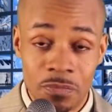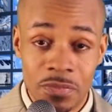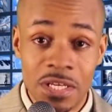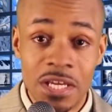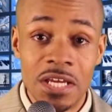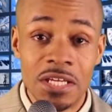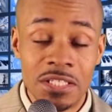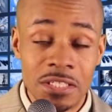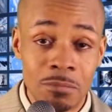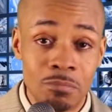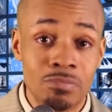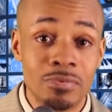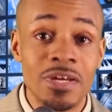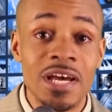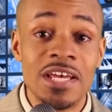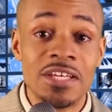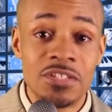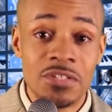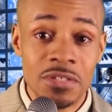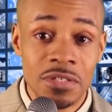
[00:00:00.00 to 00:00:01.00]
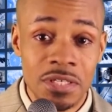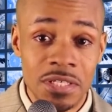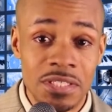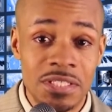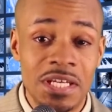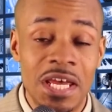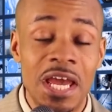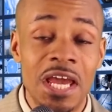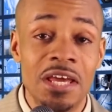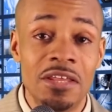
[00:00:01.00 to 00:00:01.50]
things in place to
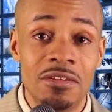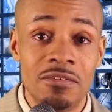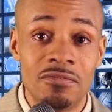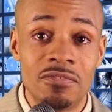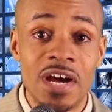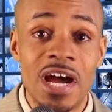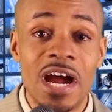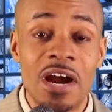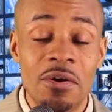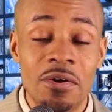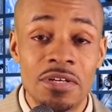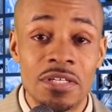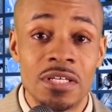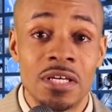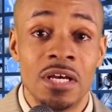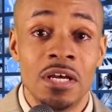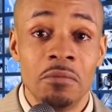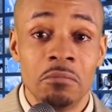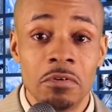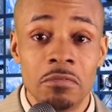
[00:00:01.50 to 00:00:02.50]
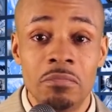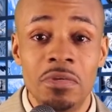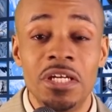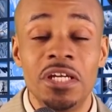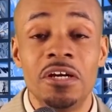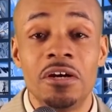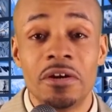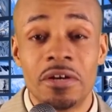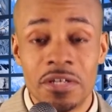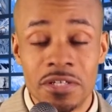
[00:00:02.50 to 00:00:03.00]
contain the virus, but
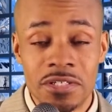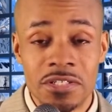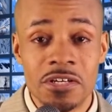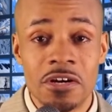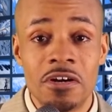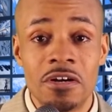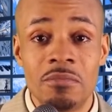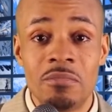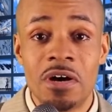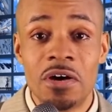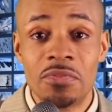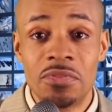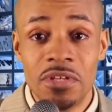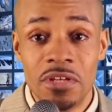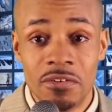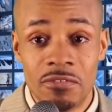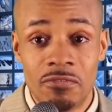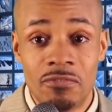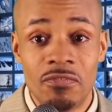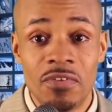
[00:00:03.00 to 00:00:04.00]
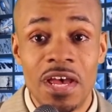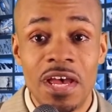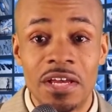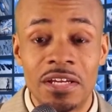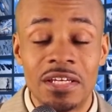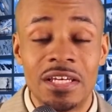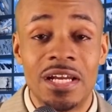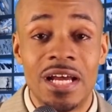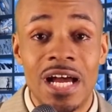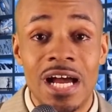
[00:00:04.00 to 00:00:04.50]
many are concerned about the
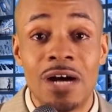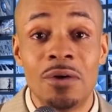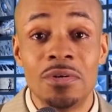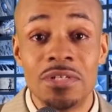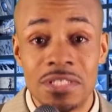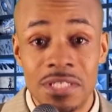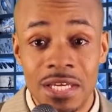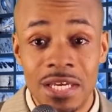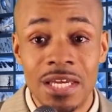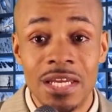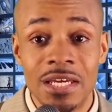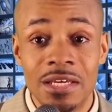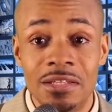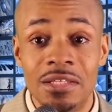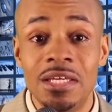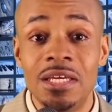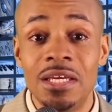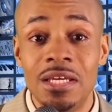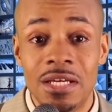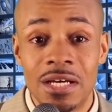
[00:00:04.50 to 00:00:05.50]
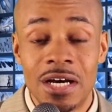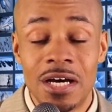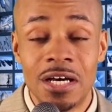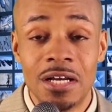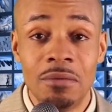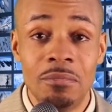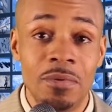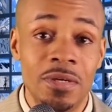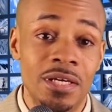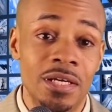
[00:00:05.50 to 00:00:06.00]
effect and how it's hitting the
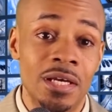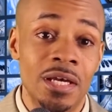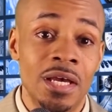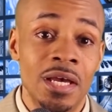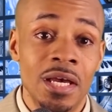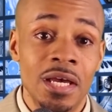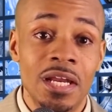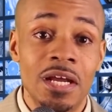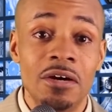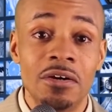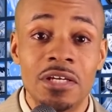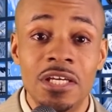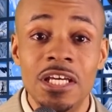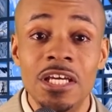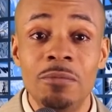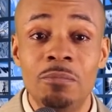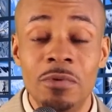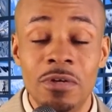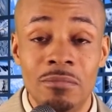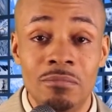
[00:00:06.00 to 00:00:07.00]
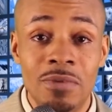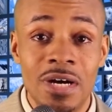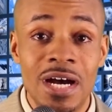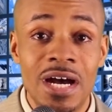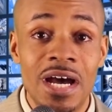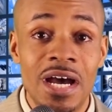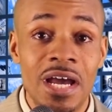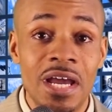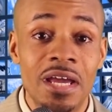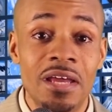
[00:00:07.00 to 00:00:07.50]
economy. Now, keep in
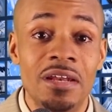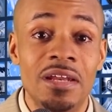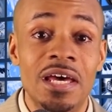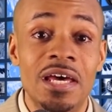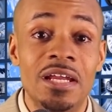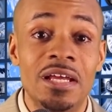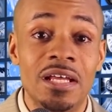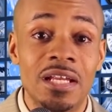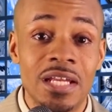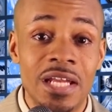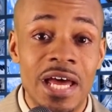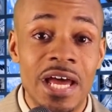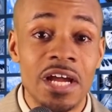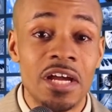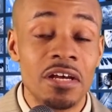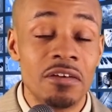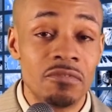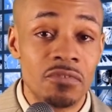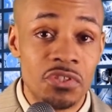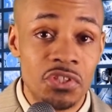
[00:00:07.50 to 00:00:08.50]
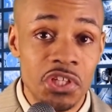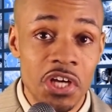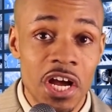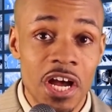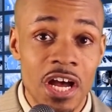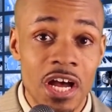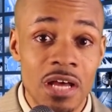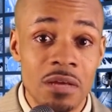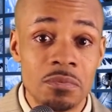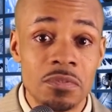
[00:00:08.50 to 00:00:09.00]
mind that a lack of
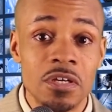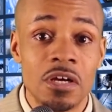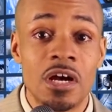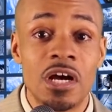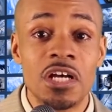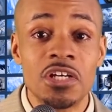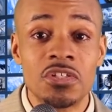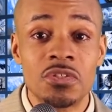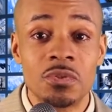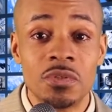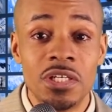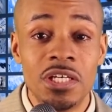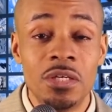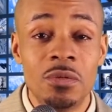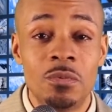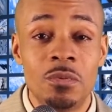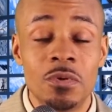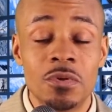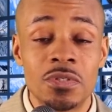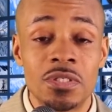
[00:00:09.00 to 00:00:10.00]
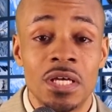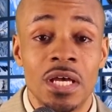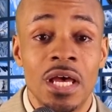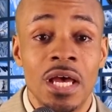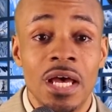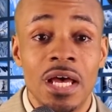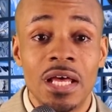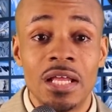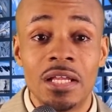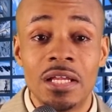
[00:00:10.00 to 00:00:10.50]
jobs also equals
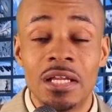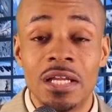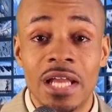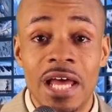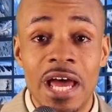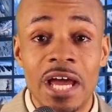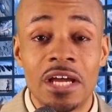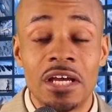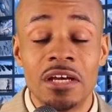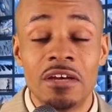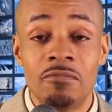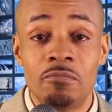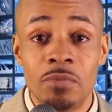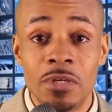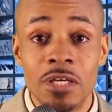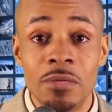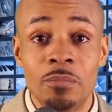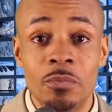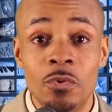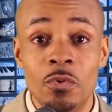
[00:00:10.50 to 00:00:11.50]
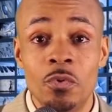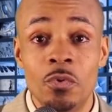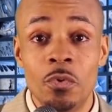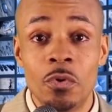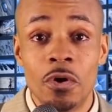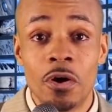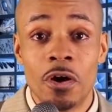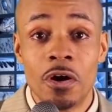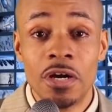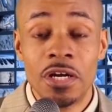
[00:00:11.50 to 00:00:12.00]
a lack of people
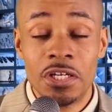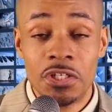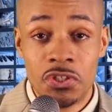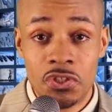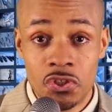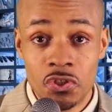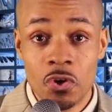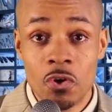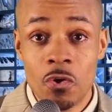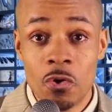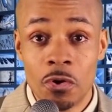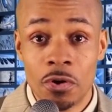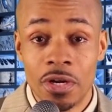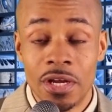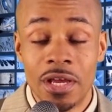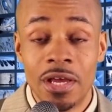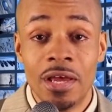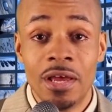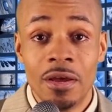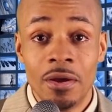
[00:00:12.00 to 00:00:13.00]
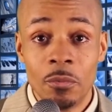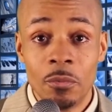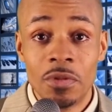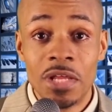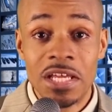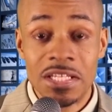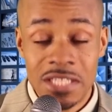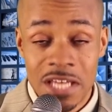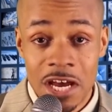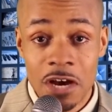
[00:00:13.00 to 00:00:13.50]
who are insured.
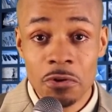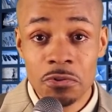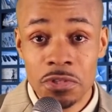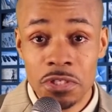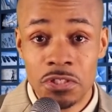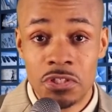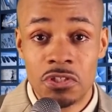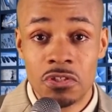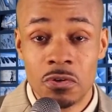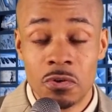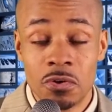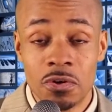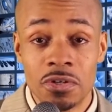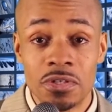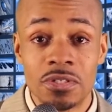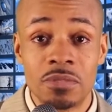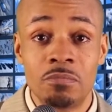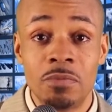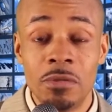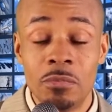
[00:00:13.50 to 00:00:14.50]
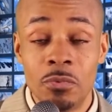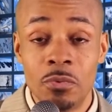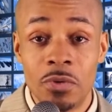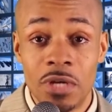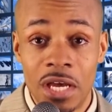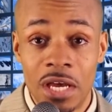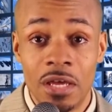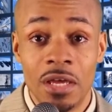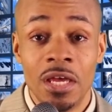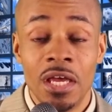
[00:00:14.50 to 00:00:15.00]
That's health insurance. People
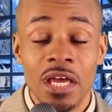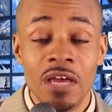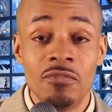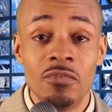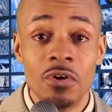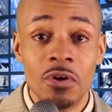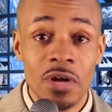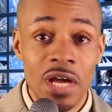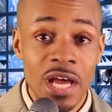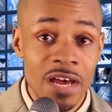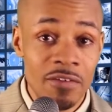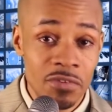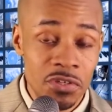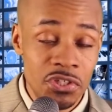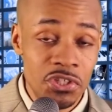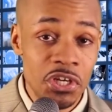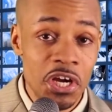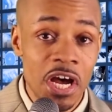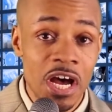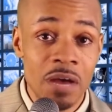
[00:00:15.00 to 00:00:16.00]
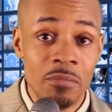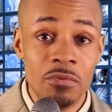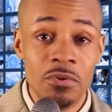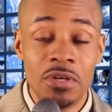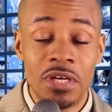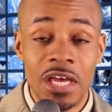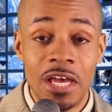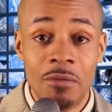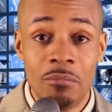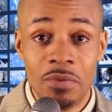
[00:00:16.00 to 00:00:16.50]
can not if you don't have a job, you
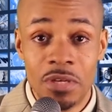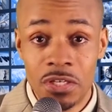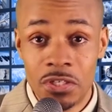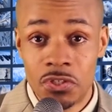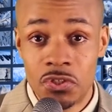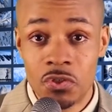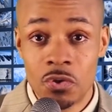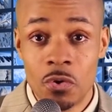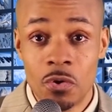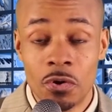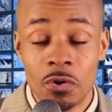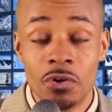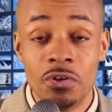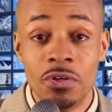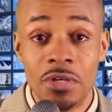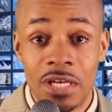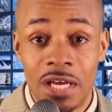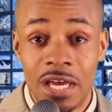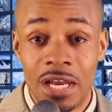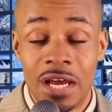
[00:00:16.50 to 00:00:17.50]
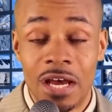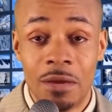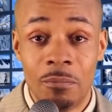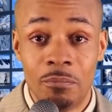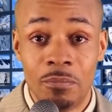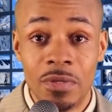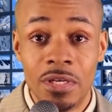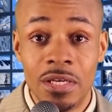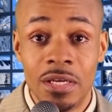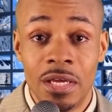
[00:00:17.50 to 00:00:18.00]
can't be insured or you
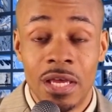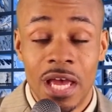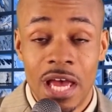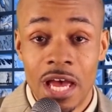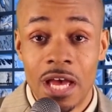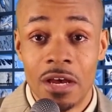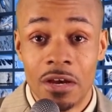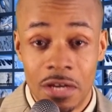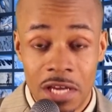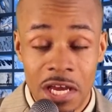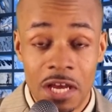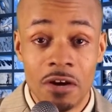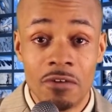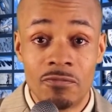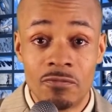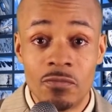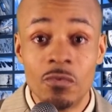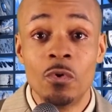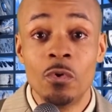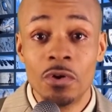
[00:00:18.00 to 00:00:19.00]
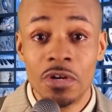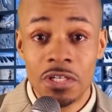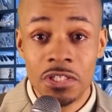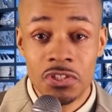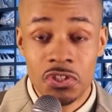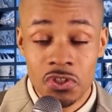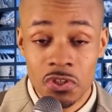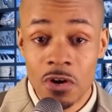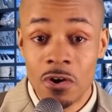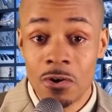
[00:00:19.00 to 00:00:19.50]
cannot be can't afford
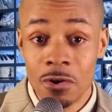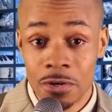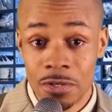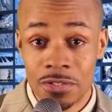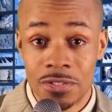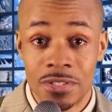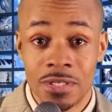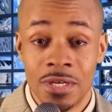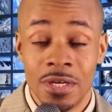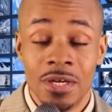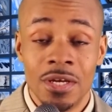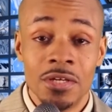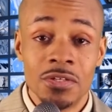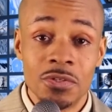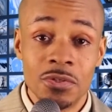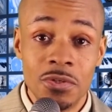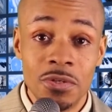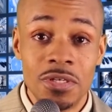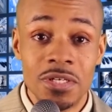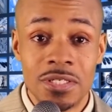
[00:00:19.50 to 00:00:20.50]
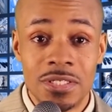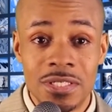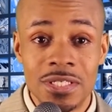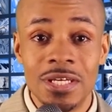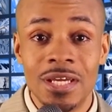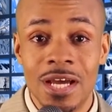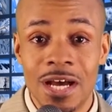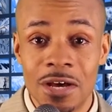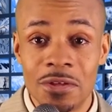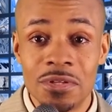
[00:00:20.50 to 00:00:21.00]
insurance. So you can
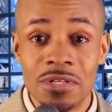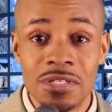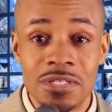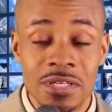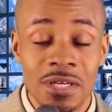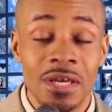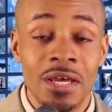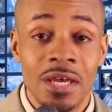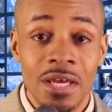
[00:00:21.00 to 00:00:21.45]
see how this